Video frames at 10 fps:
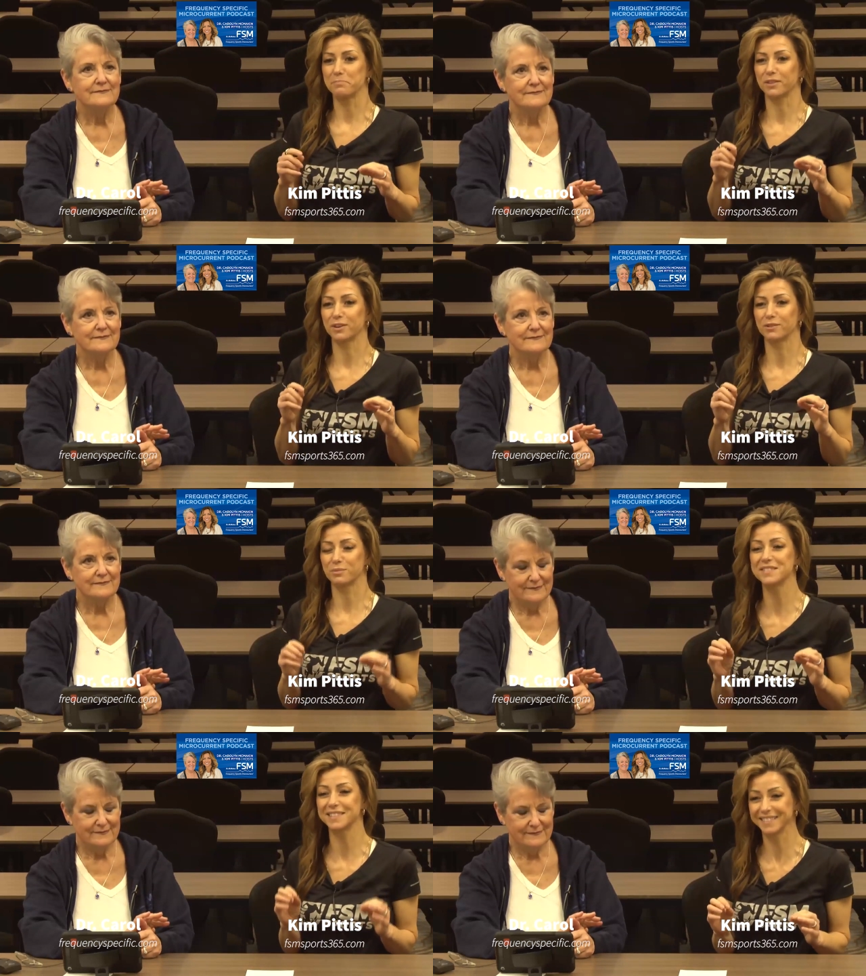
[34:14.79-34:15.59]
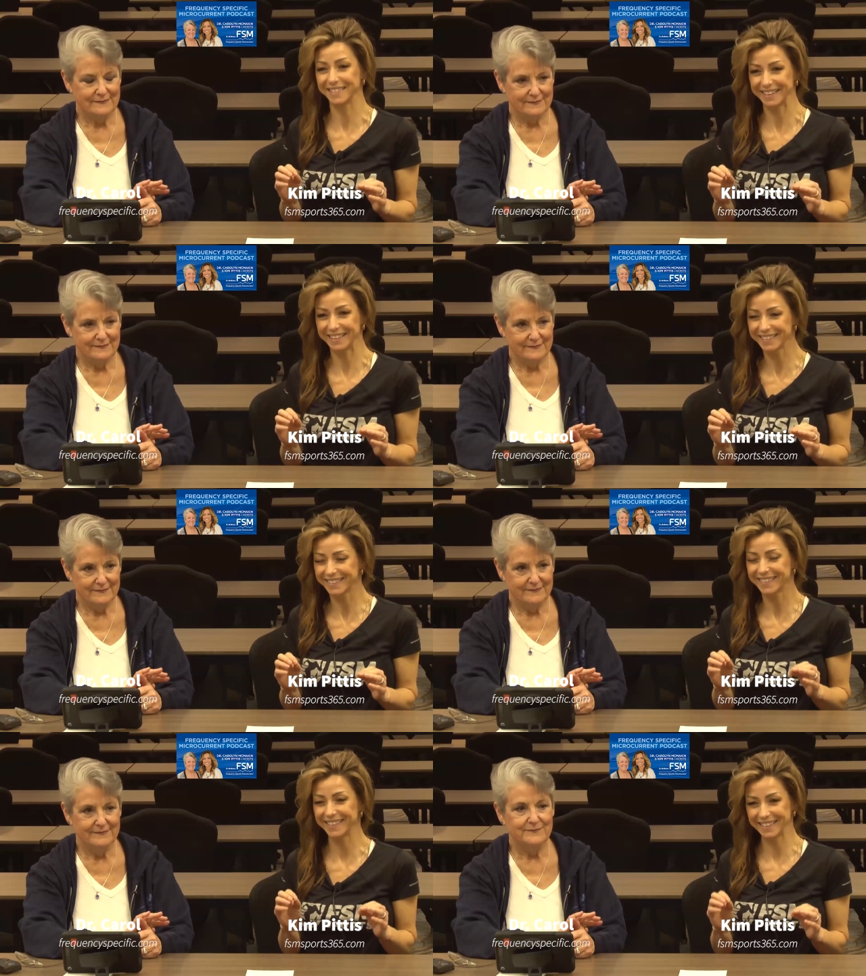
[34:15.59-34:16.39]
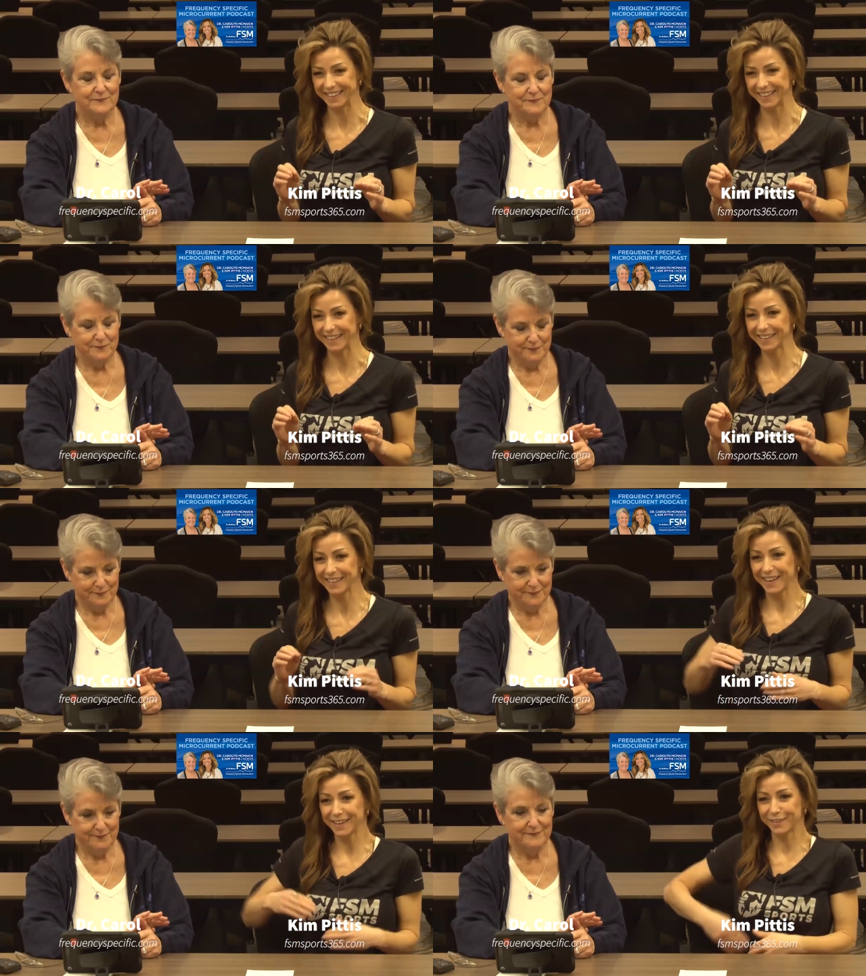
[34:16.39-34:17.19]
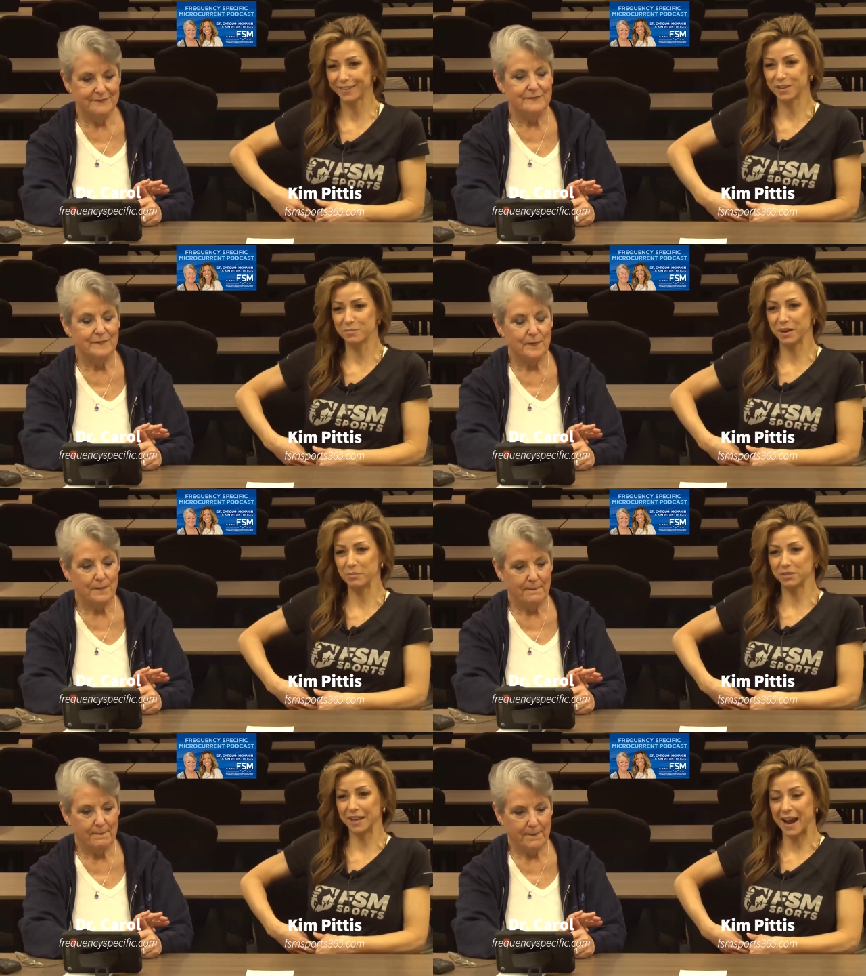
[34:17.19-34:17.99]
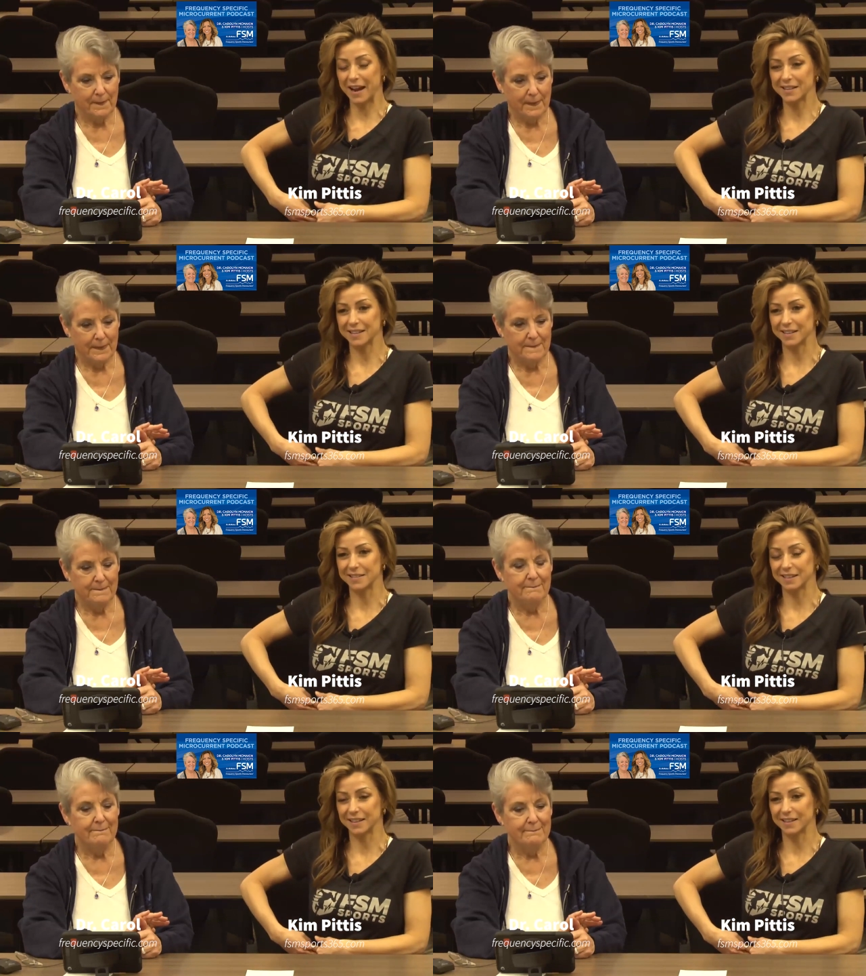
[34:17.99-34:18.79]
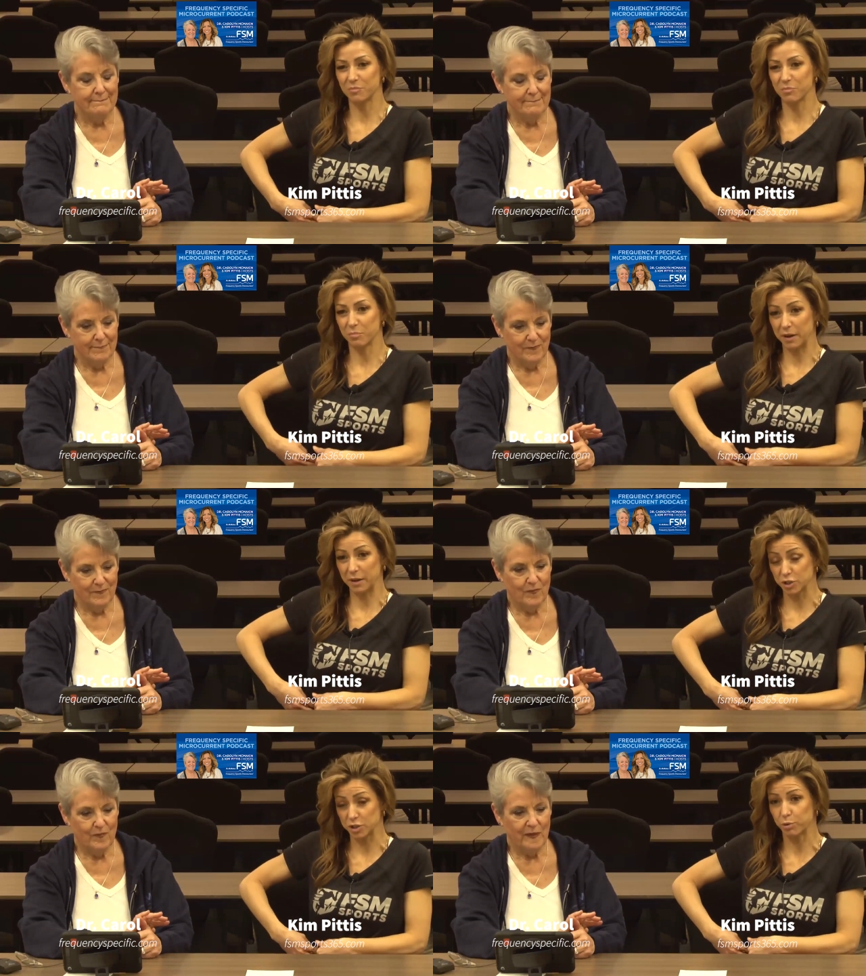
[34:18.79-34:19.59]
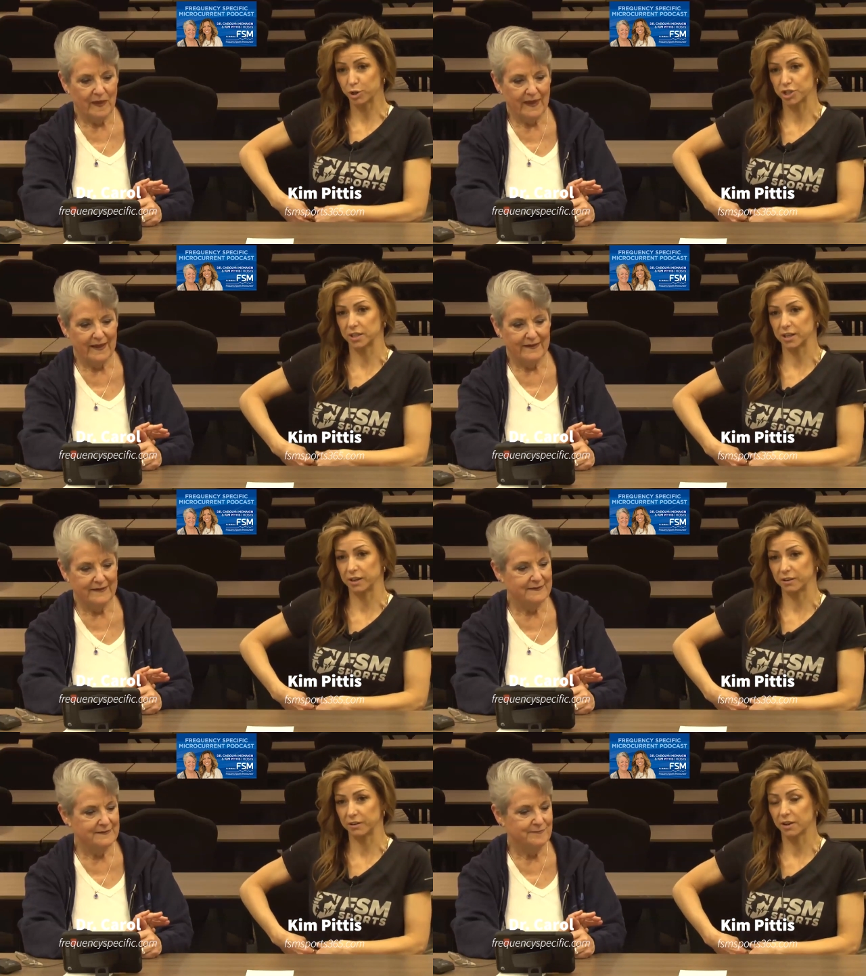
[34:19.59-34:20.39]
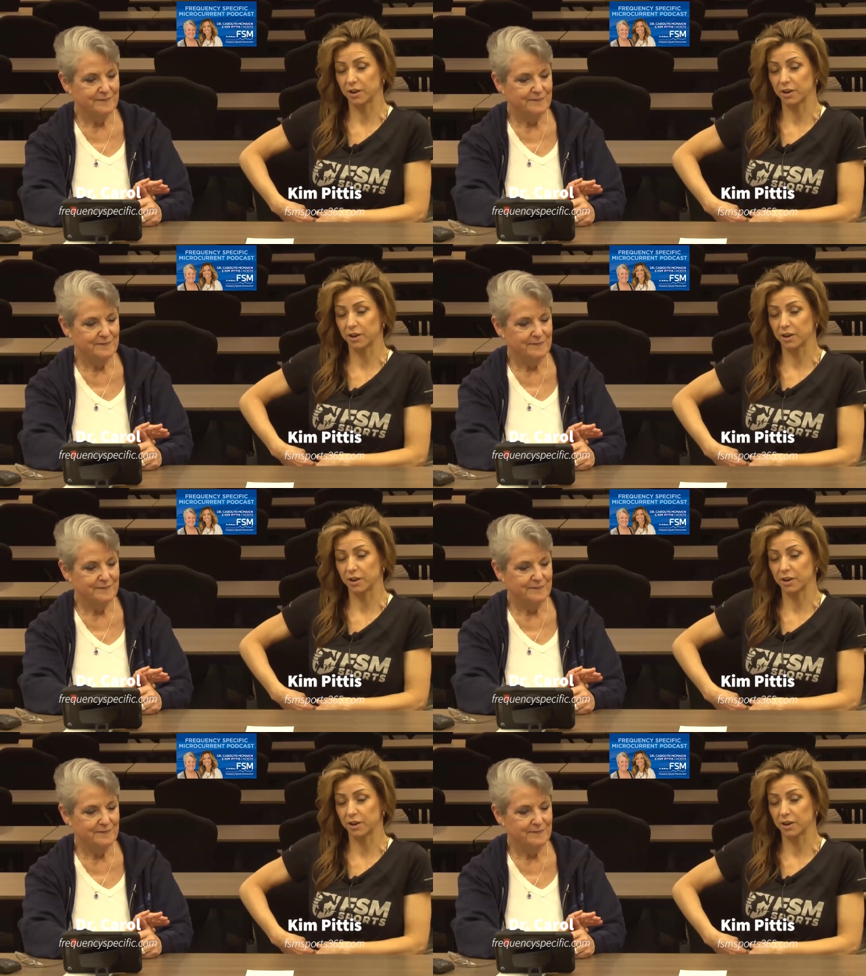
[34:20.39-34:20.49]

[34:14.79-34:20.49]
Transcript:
Speaker 1: you're silly thinking you're going to be able to access it by just pushing here.